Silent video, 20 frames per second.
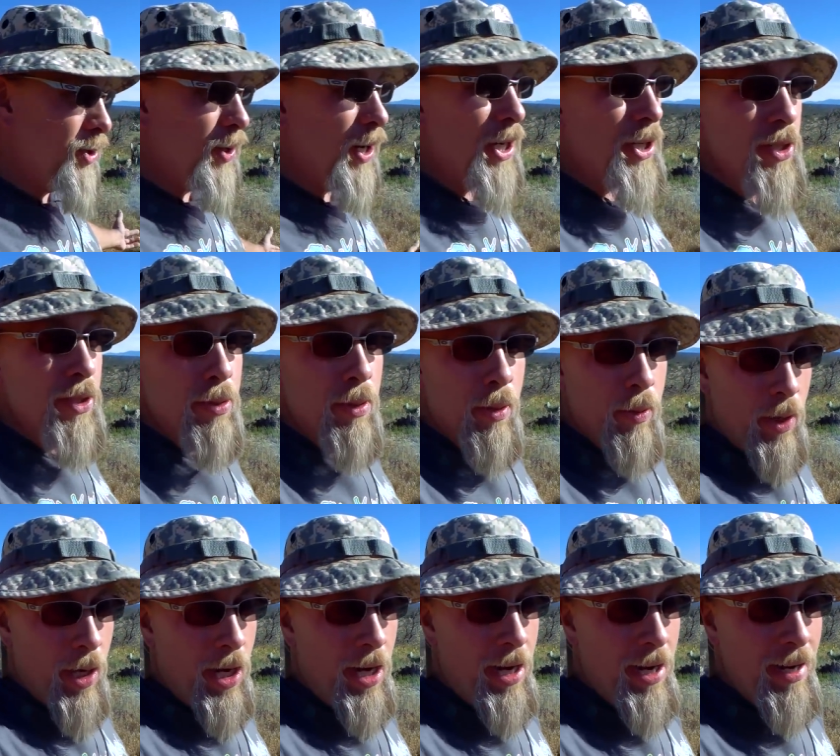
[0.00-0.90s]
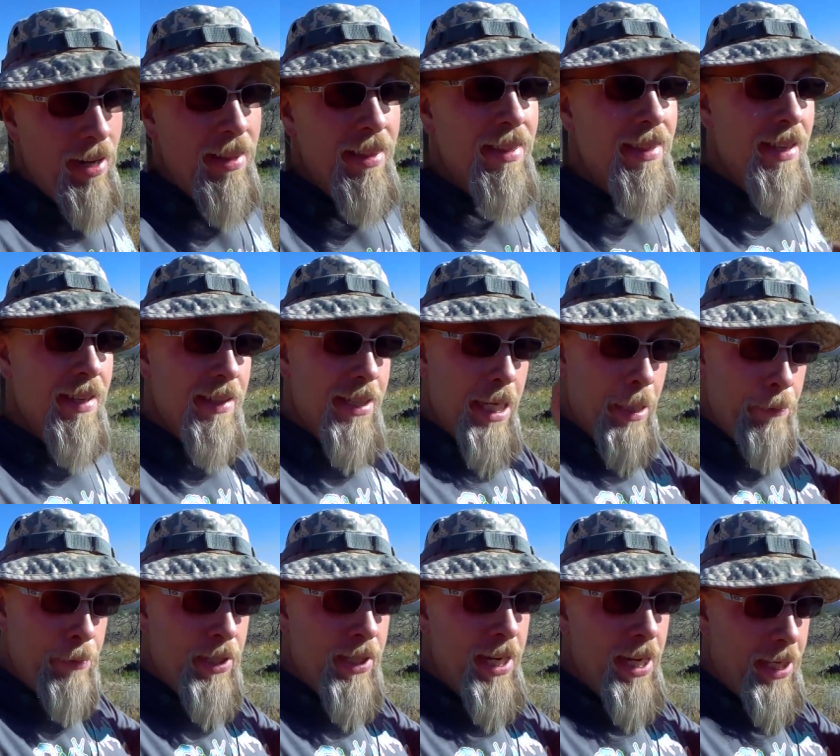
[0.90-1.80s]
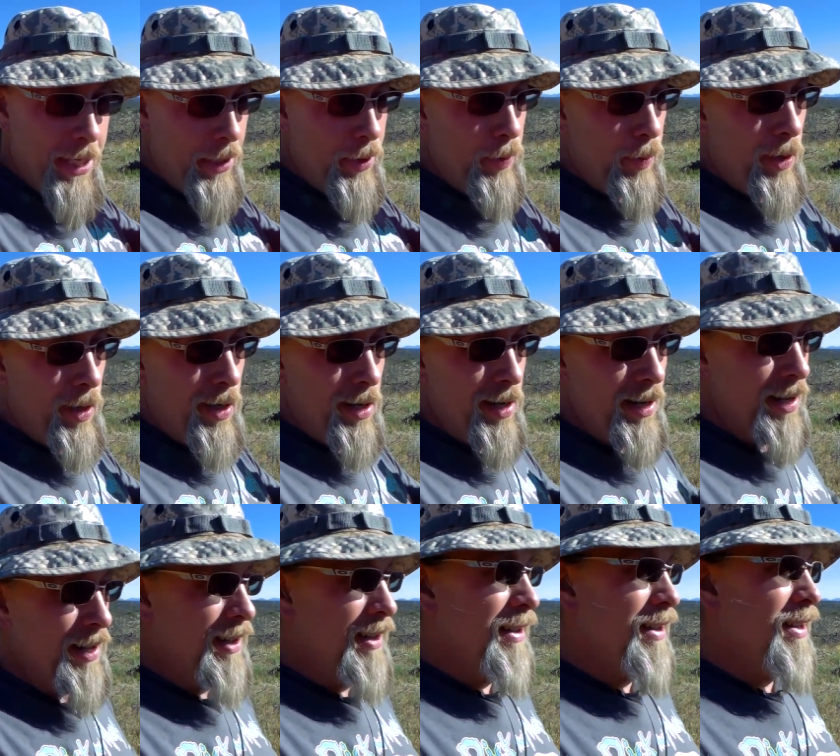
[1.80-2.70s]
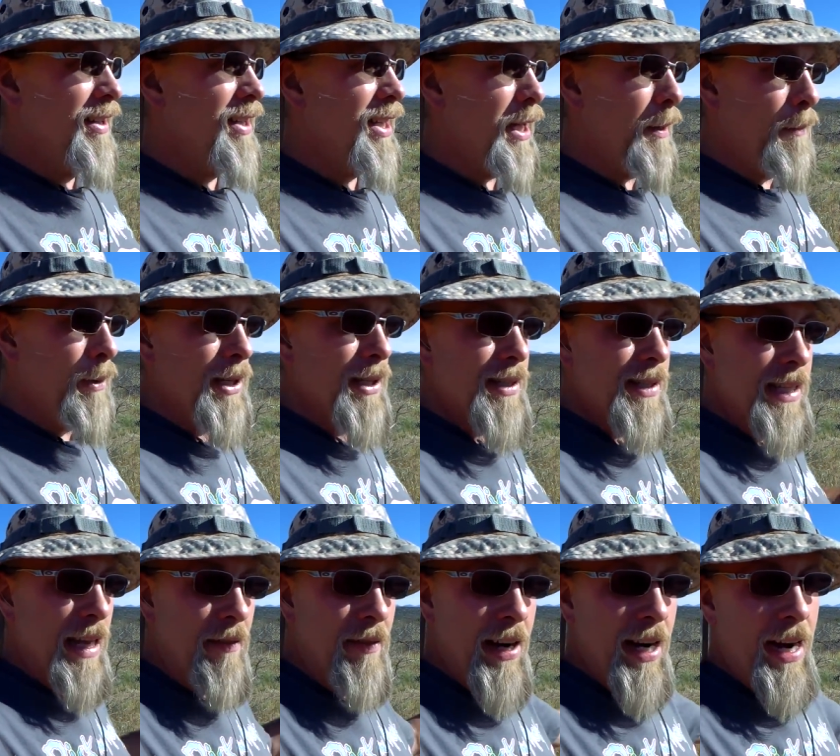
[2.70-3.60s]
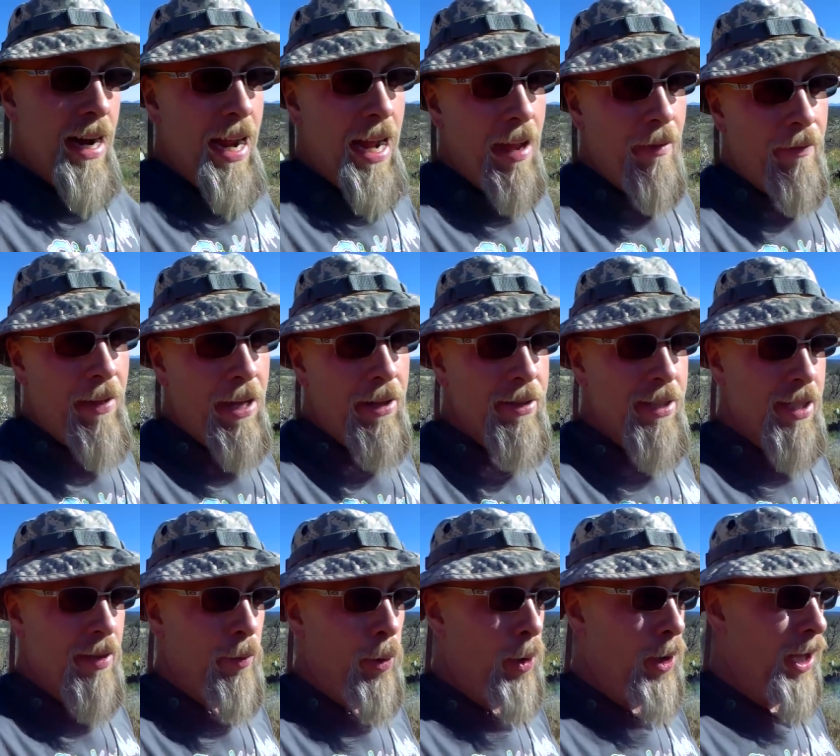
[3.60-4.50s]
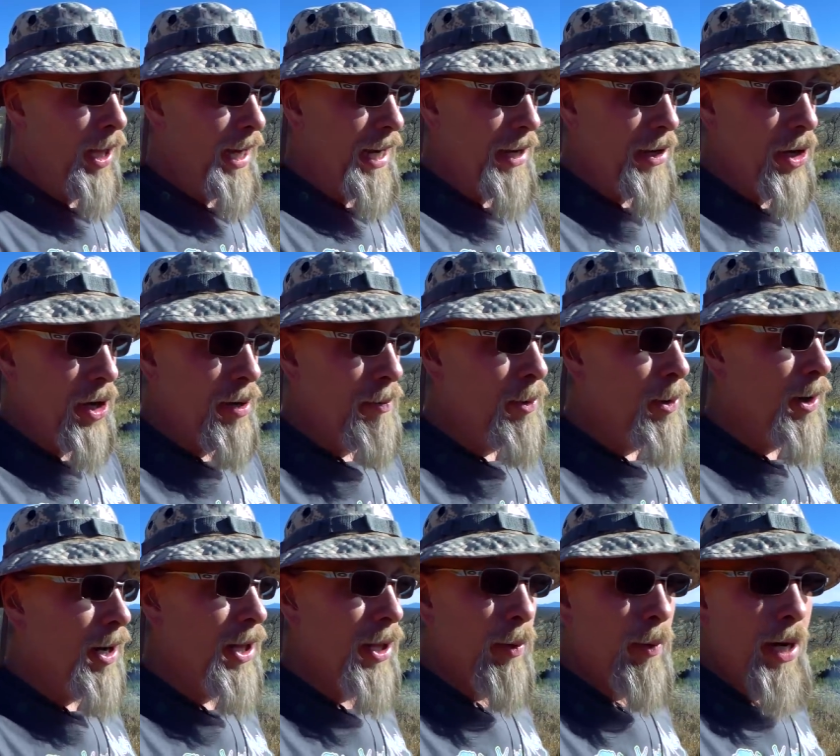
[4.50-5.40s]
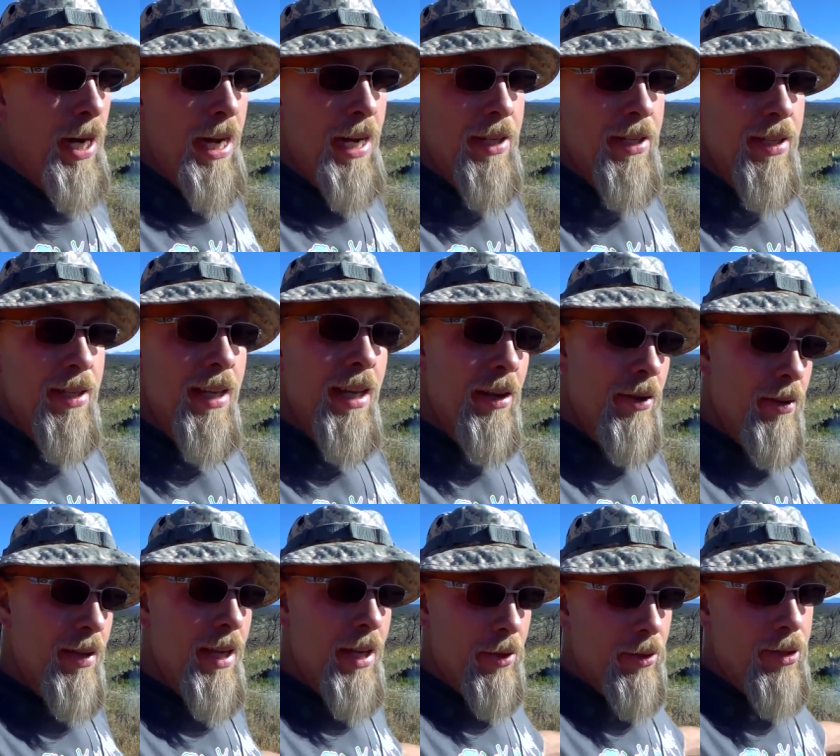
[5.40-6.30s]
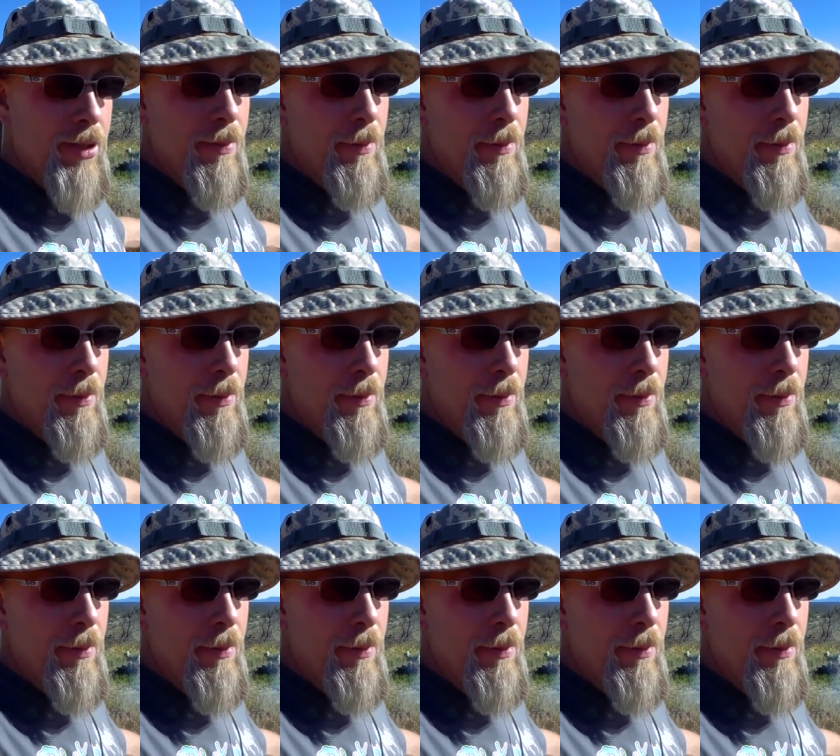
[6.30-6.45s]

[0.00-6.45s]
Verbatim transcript: instructions were wrong. The dipstick is wrong. You put 7.5 ounces of oil in and no more, otherwise it'll